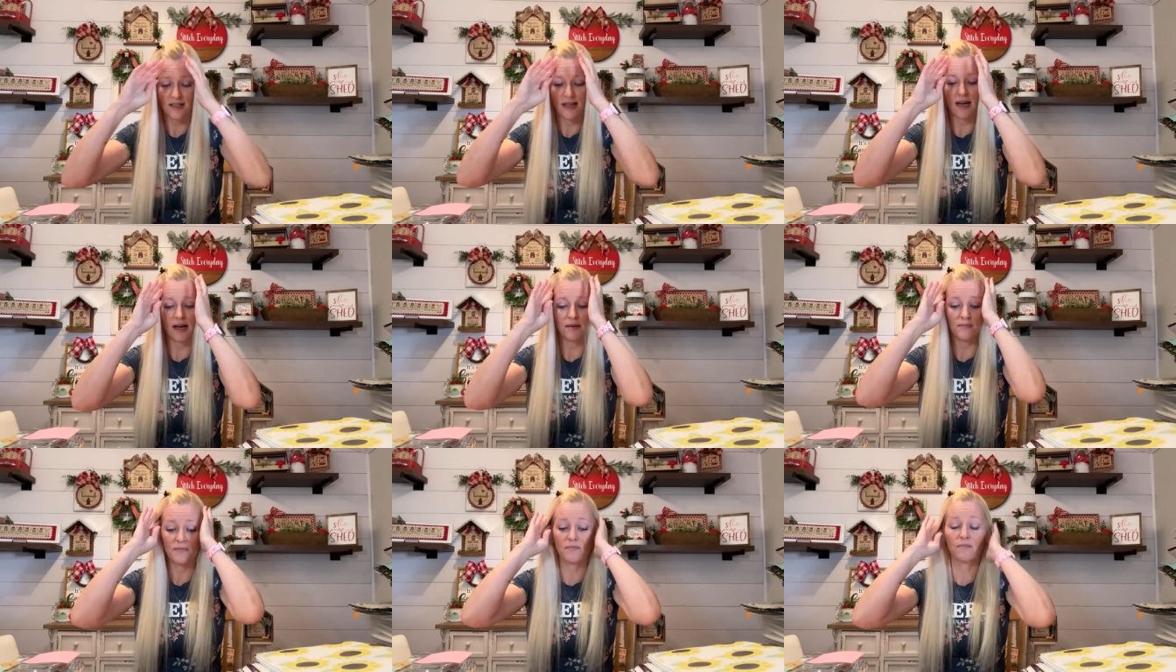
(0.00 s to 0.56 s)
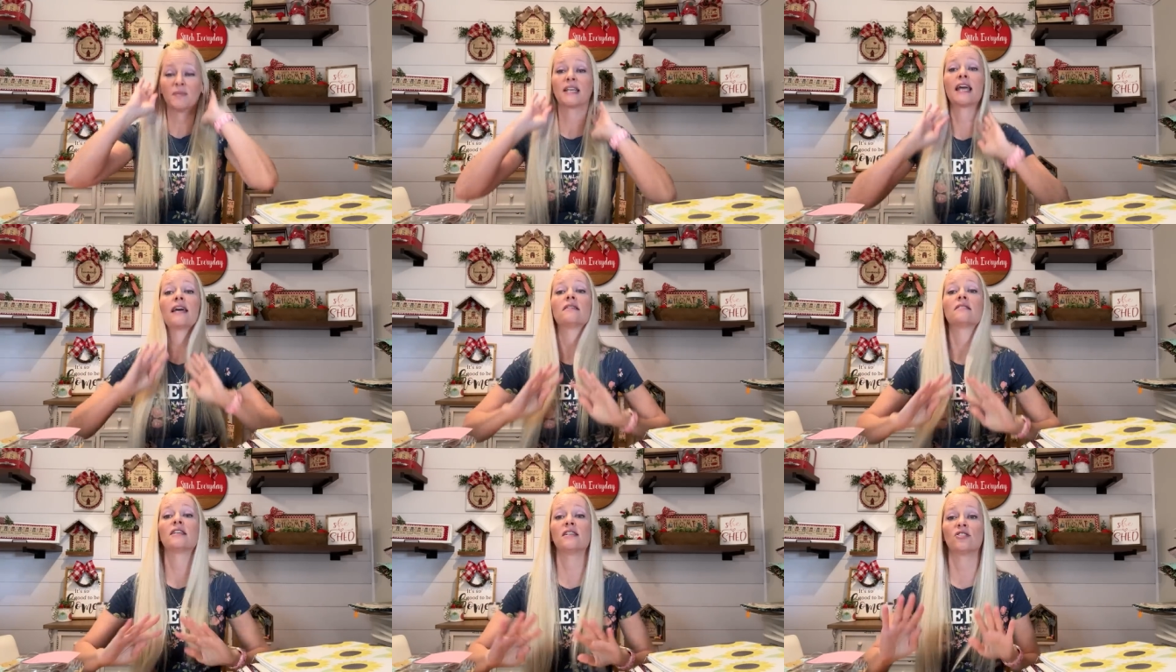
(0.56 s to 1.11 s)
Um,
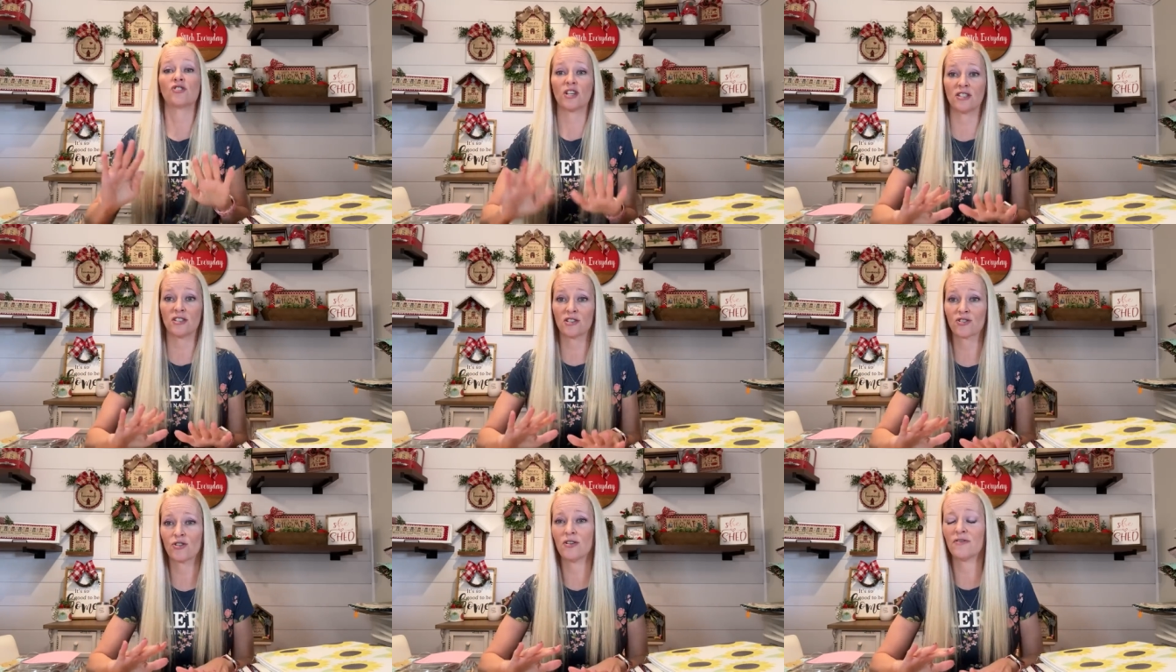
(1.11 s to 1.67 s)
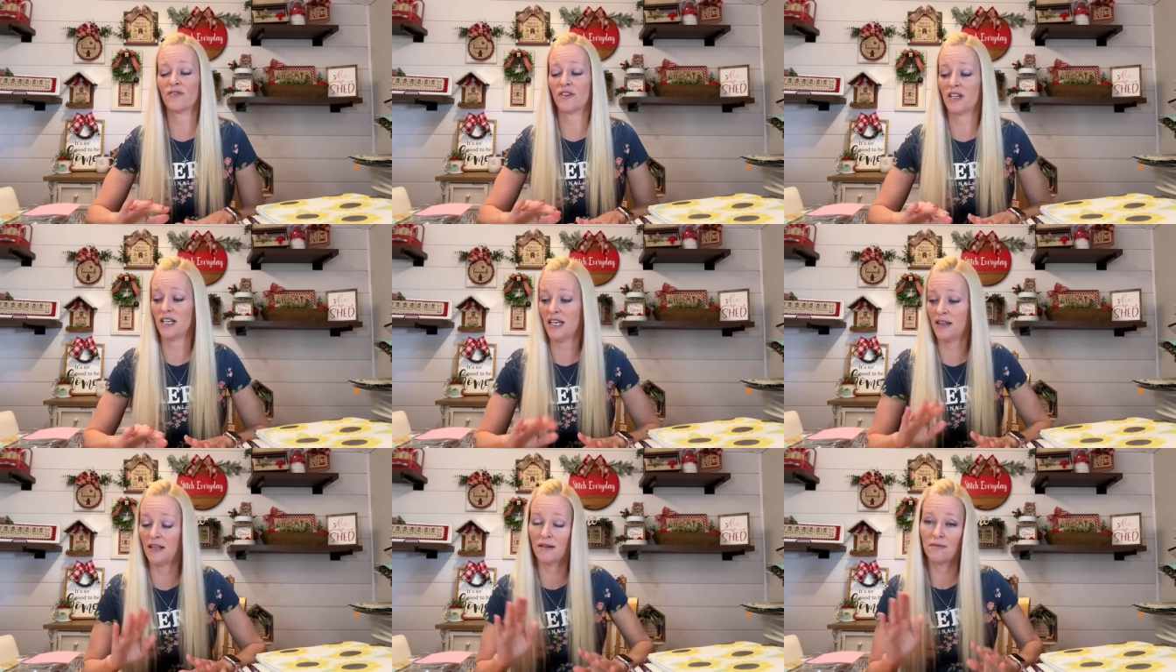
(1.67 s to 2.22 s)
McKaylee is Chase's girlfriend,
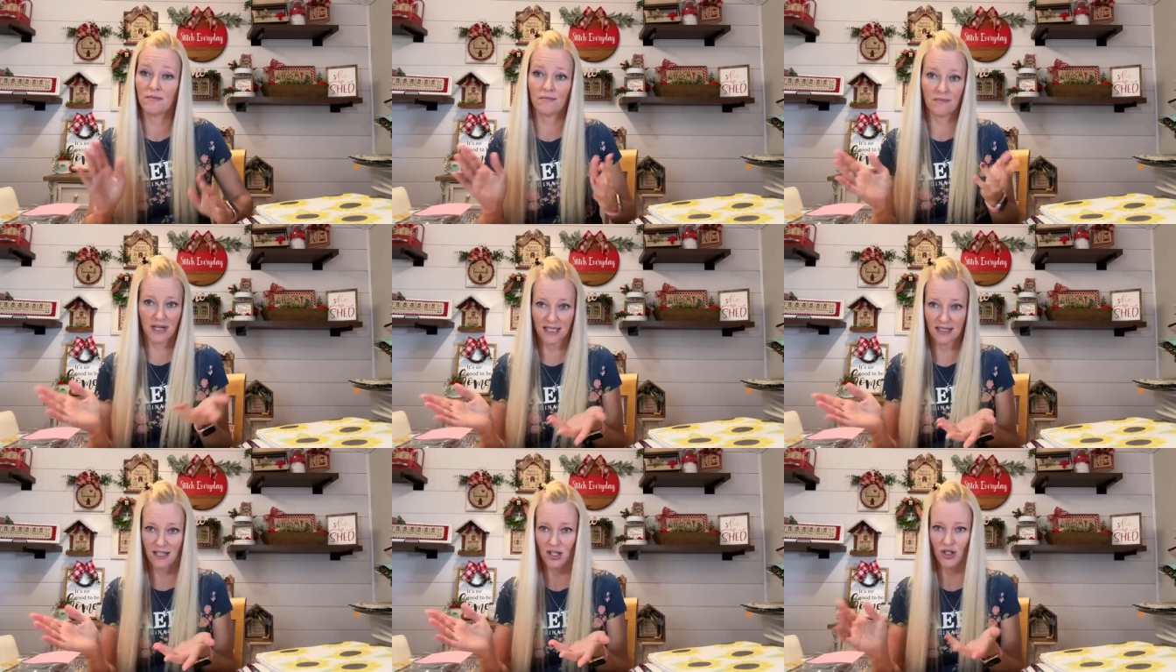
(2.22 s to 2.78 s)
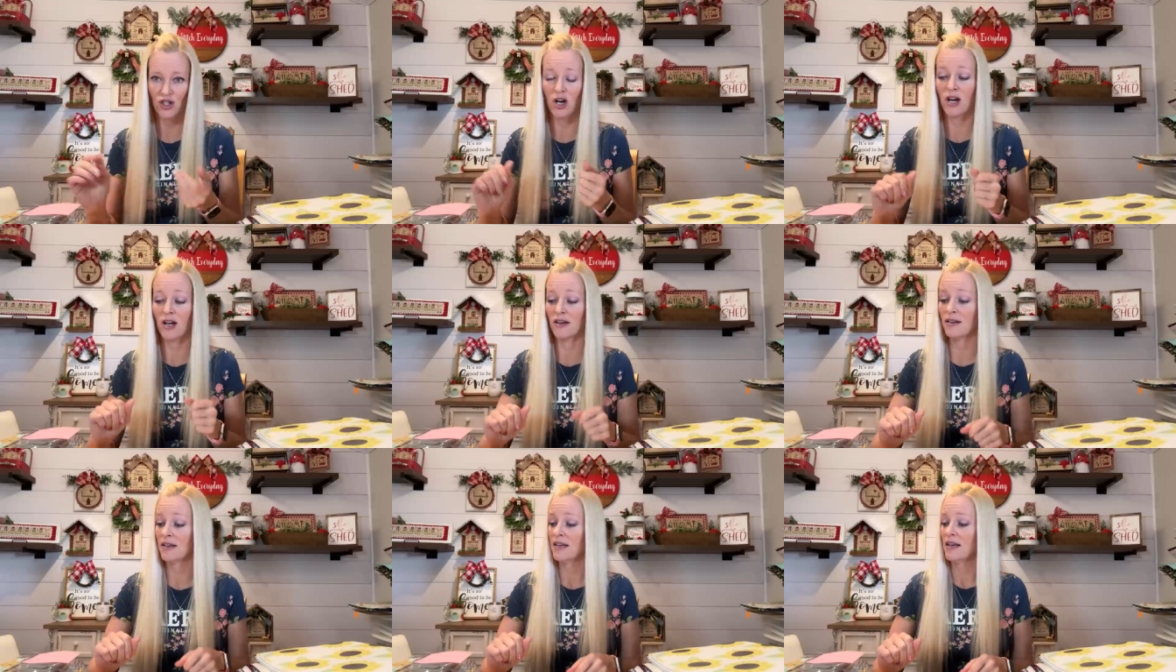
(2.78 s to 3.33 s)
and then my son
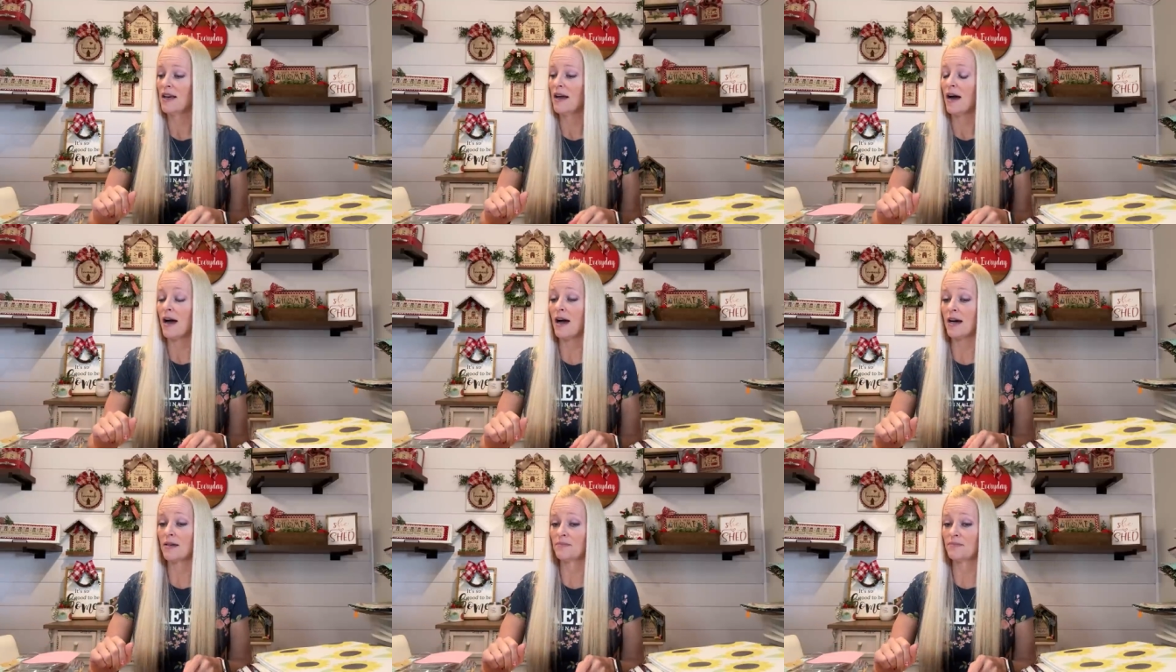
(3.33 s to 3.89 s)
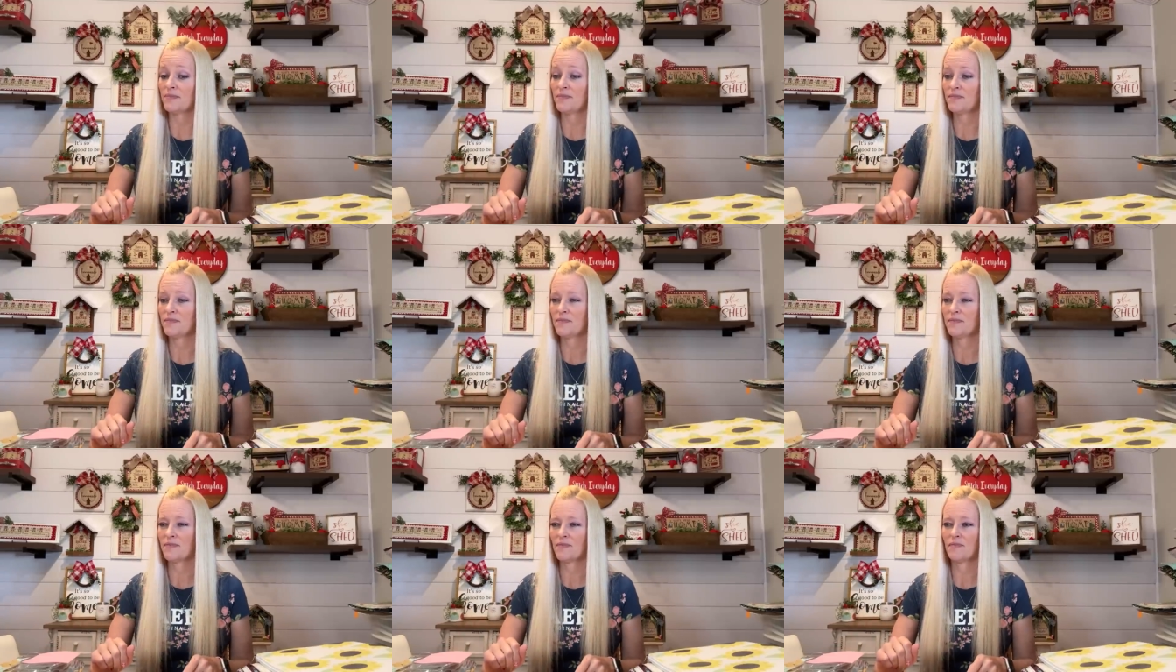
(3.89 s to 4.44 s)
John, um,
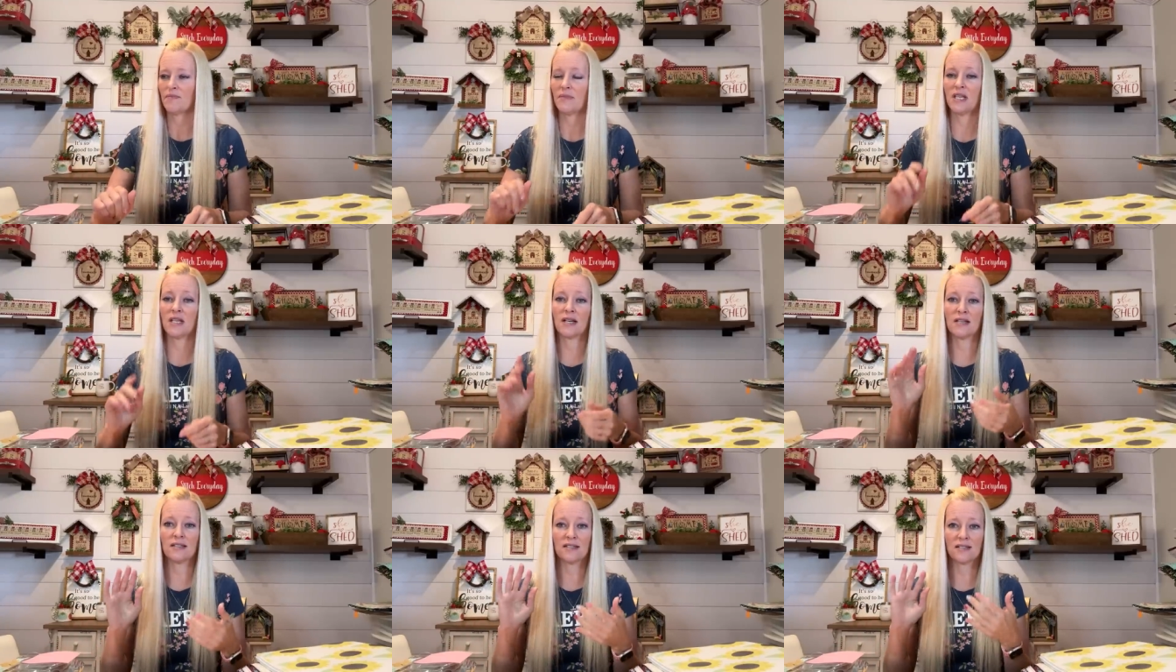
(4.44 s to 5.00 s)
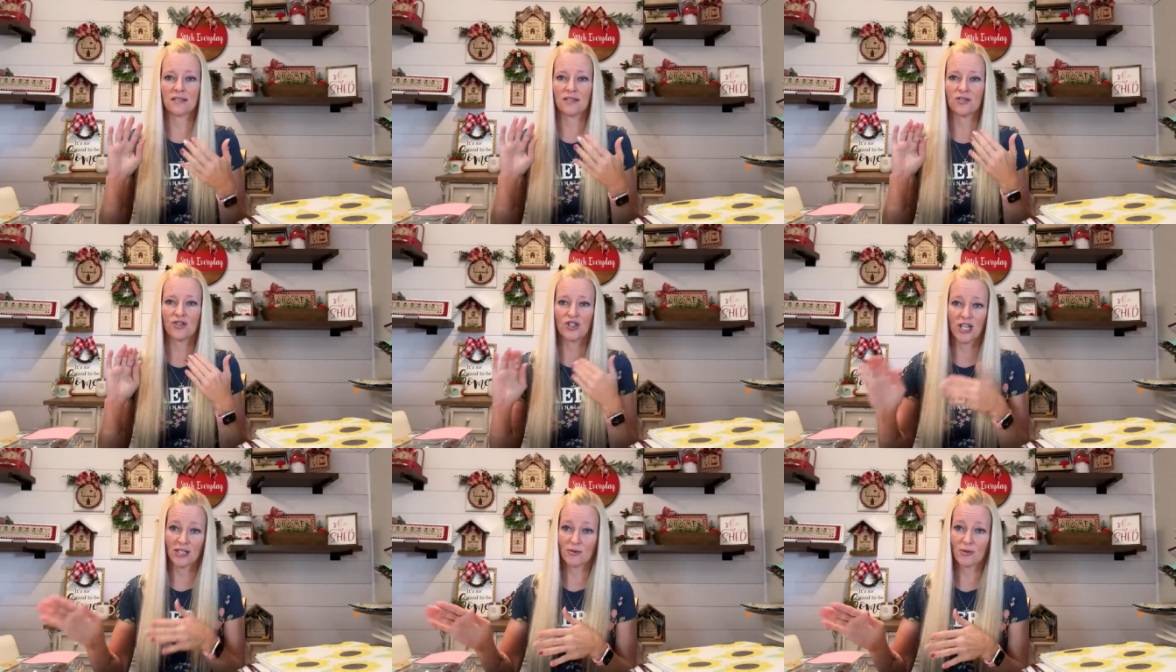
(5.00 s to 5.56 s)
because
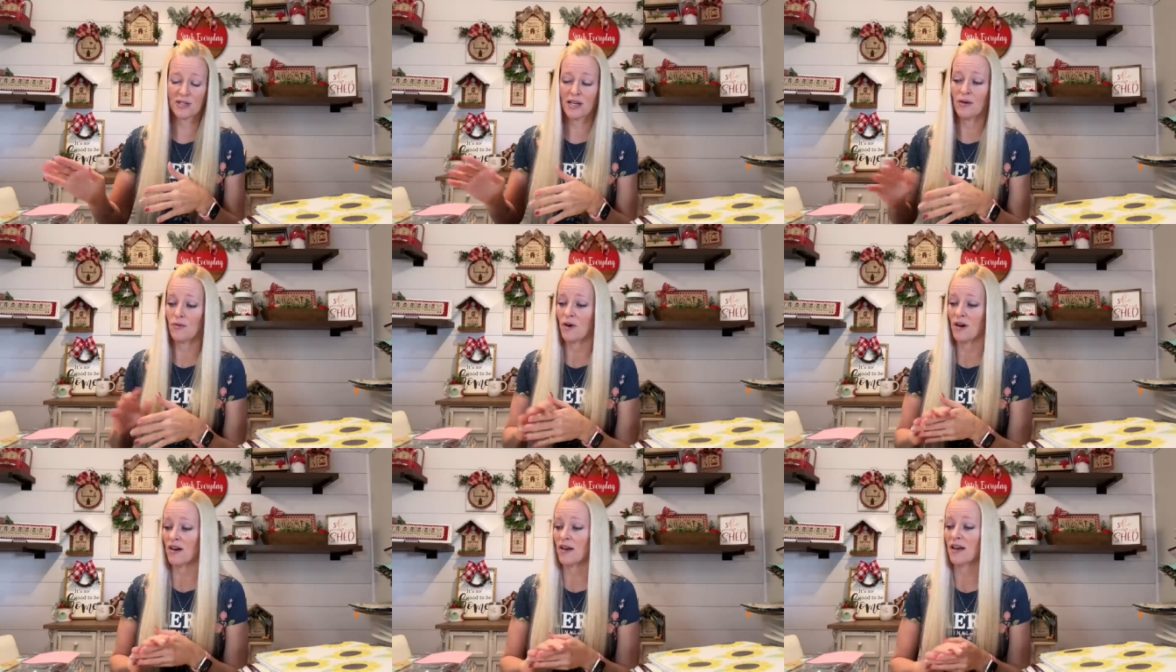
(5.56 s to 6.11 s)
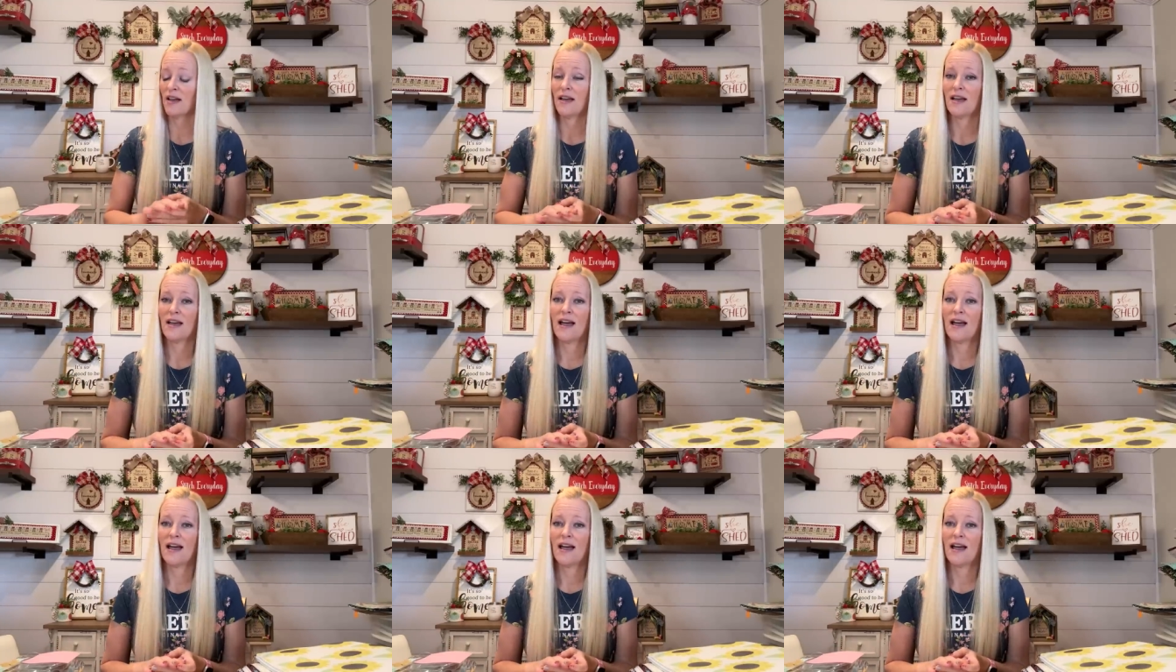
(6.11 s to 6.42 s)
Chase was at work,